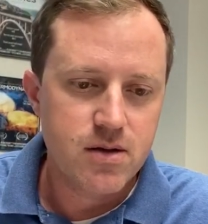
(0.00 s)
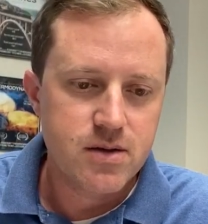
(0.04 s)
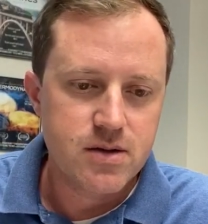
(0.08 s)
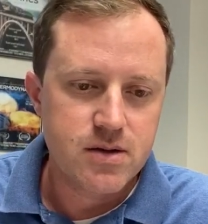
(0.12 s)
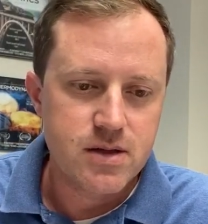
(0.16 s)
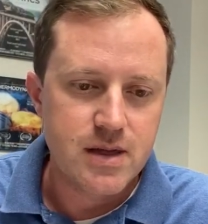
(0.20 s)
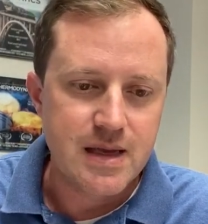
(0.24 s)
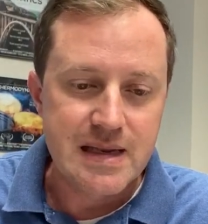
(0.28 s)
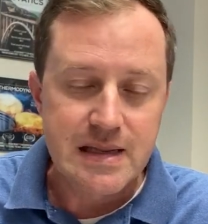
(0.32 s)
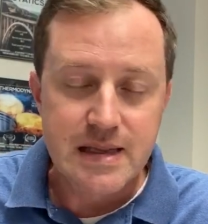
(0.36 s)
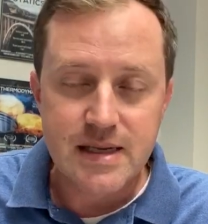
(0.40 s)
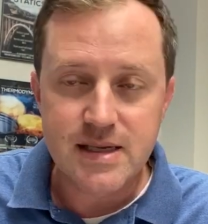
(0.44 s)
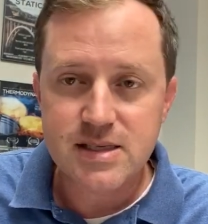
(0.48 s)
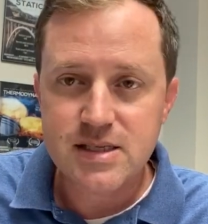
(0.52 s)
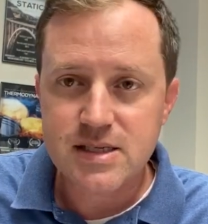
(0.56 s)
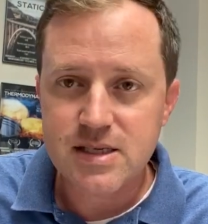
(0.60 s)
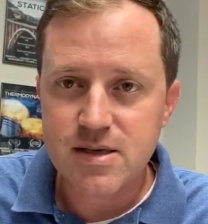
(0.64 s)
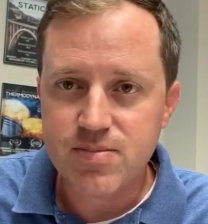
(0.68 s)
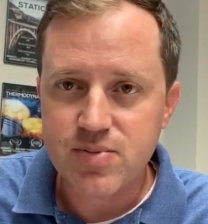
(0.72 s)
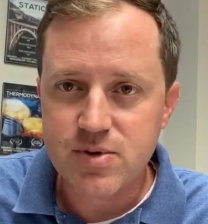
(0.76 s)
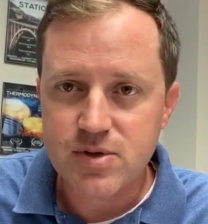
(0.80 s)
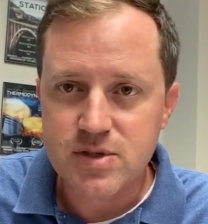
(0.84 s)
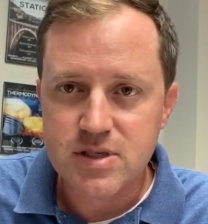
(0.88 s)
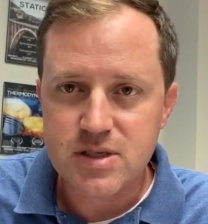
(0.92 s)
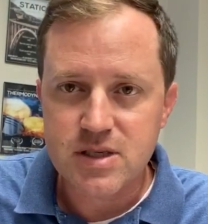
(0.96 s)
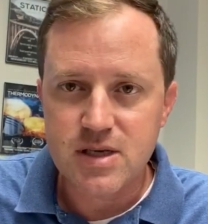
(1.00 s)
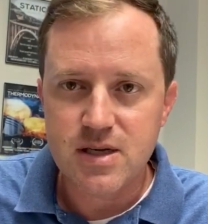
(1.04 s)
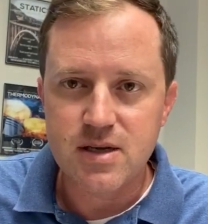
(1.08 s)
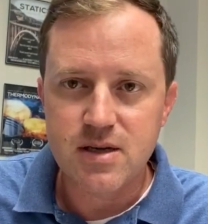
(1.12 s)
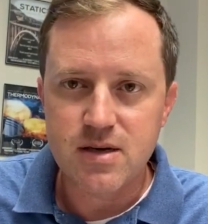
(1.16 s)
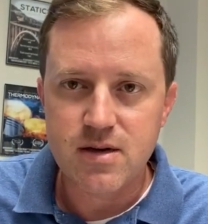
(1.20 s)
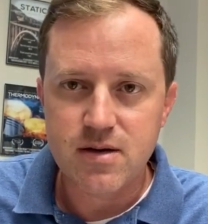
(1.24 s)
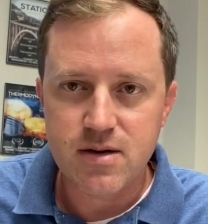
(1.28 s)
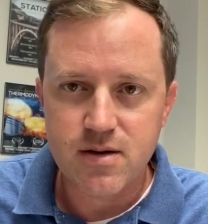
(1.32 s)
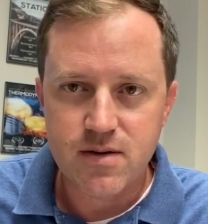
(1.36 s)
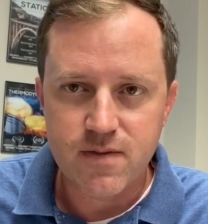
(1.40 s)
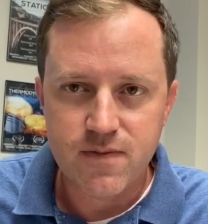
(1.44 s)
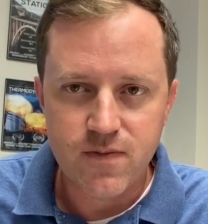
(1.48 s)
at least 10%
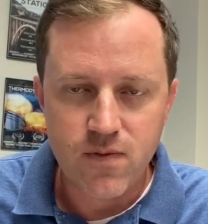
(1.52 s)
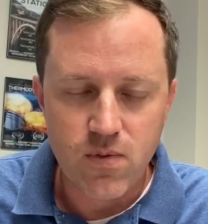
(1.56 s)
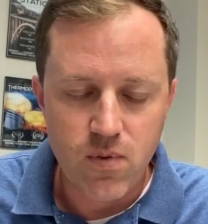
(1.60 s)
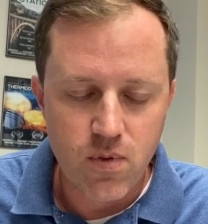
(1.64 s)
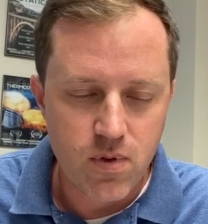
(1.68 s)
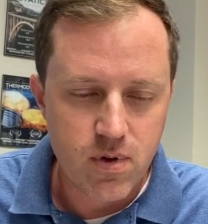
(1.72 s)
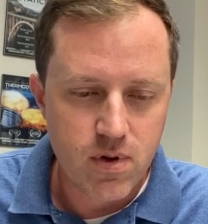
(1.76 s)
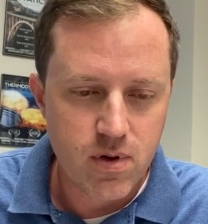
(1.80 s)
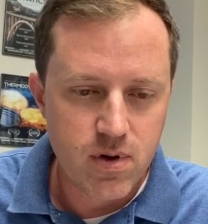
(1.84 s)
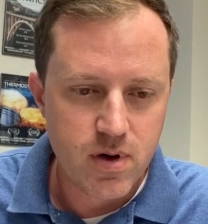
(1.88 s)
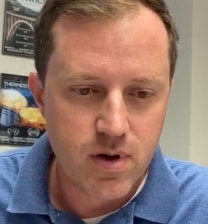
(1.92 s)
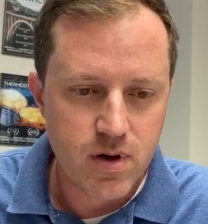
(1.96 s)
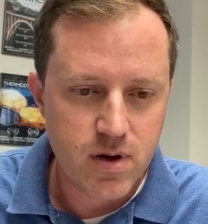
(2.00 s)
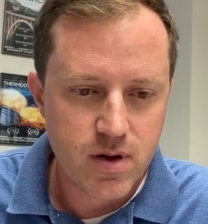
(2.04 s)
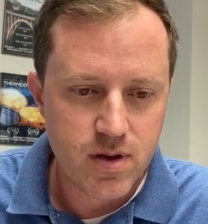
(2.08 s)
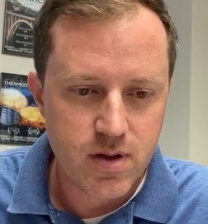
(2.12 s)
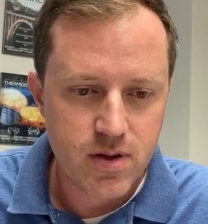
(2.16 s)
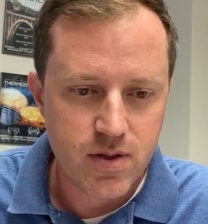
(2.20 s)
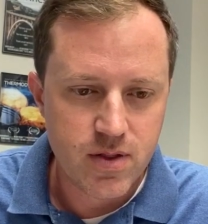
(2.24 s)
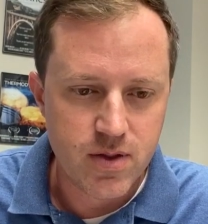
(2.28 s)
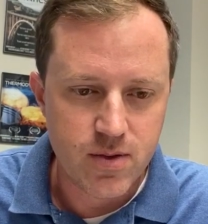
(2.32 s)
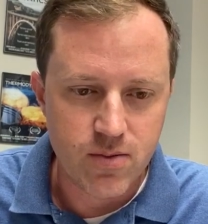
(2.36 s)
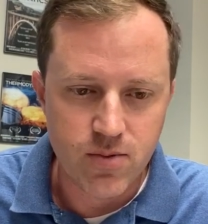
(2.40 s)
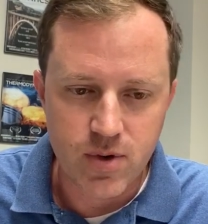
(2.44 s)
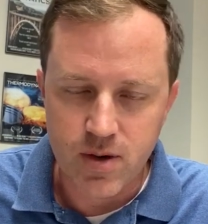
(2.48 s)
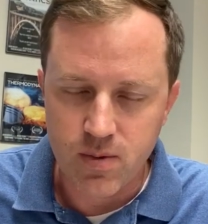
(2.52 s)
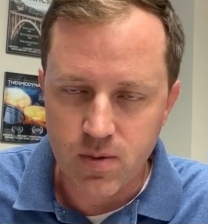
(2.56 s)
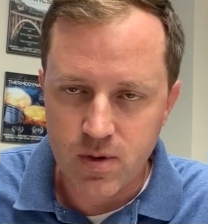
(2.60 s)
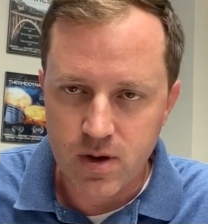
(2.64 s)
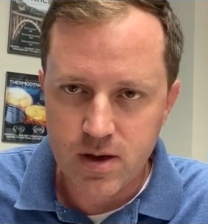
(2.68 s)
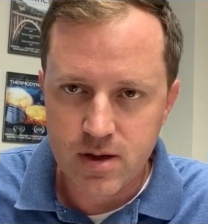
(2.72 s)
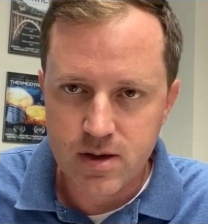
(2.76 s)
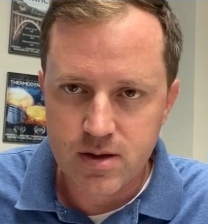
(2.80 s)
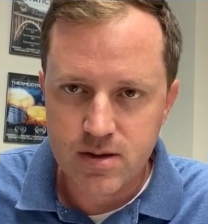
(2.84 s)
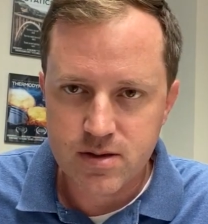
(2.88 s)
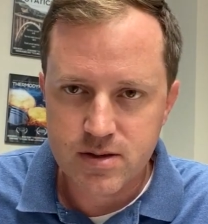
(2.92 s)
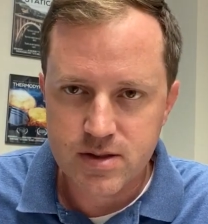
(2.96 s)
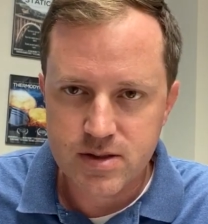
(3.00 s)
for the rework.
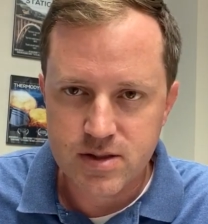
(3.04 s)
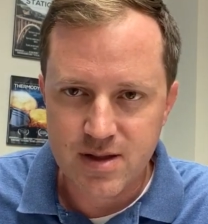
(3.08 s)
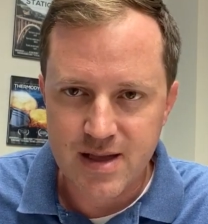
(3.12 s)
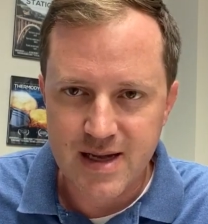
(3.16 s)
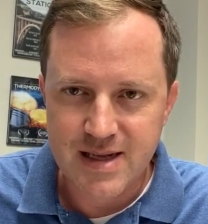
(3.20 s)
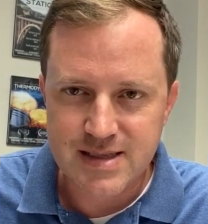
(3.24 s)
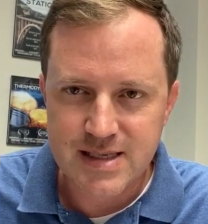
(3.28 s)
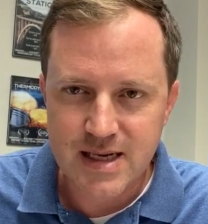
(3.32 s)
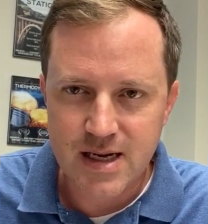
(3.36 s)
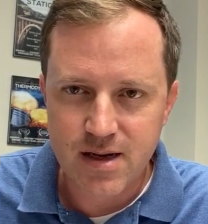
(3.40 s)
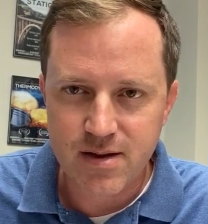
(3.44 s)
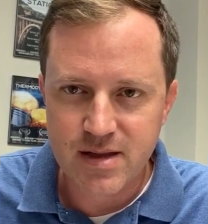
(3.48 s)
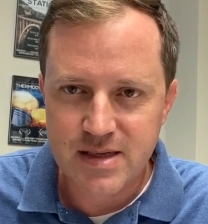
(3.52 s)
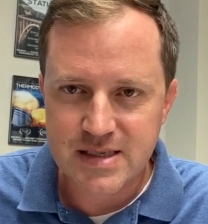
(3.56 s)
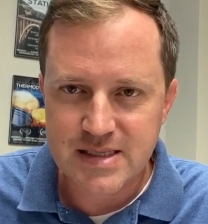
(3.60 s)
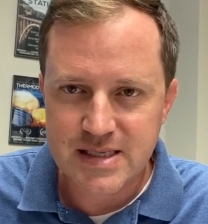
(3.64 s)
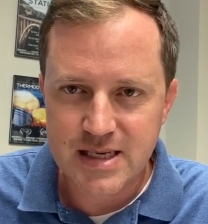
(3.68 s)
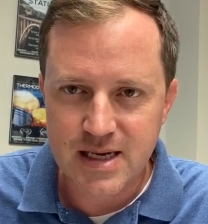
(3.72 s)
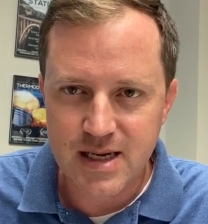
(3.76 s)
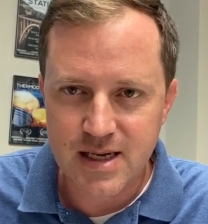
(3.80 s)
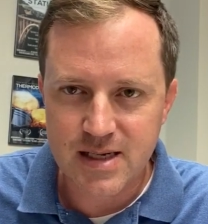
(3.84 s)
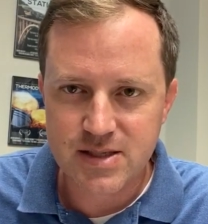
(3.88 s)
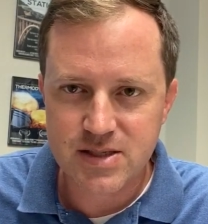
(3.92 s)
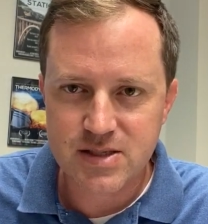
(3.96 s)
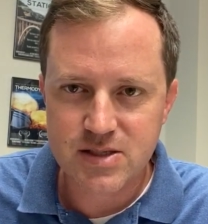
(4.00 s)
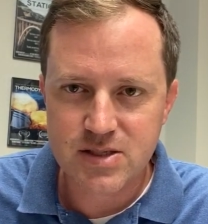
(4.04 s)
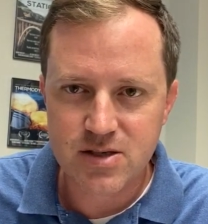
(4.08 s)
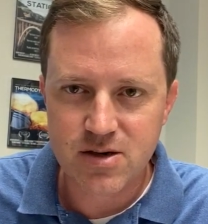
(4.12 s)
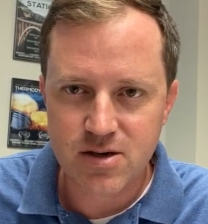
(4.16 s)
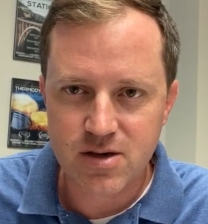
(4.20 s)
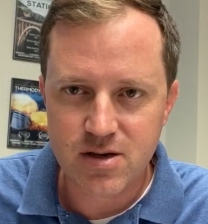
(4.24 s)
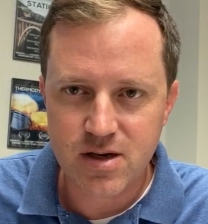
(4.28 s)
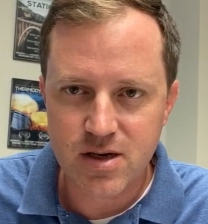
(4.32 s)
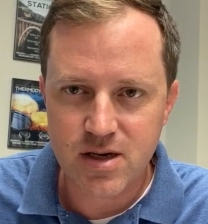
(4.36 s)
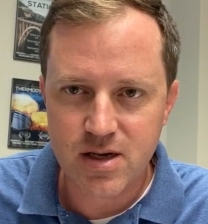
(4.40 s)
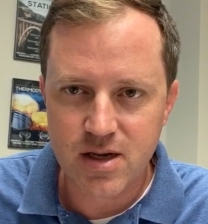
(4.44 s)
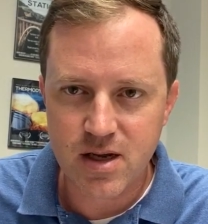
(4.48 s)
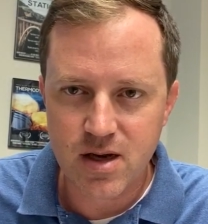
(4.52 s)
So that's how the tests are
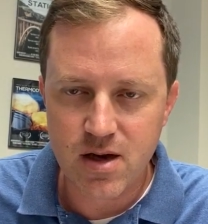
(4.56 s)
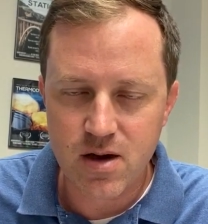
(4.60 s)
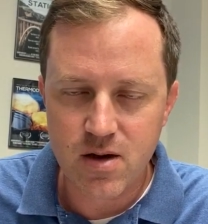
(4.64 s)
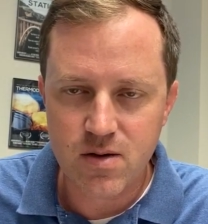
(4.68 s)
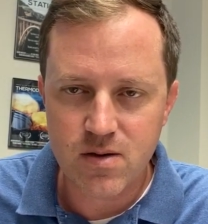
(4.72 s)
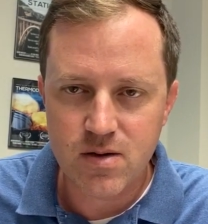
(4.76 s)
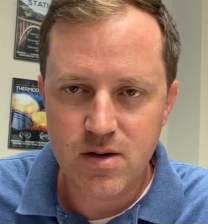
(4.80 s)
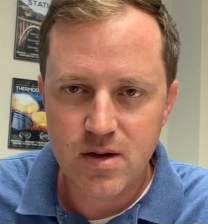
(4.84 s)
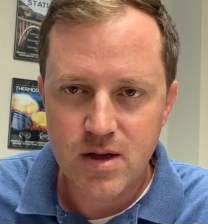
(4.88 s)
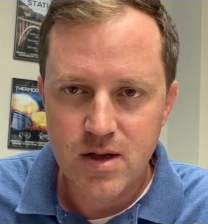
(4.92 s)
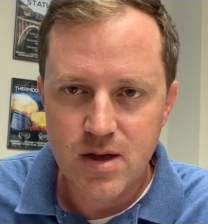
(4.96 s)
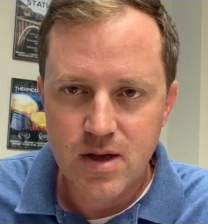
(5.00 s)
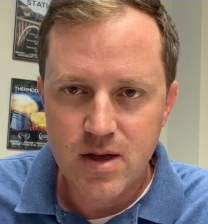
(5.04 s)
going to go.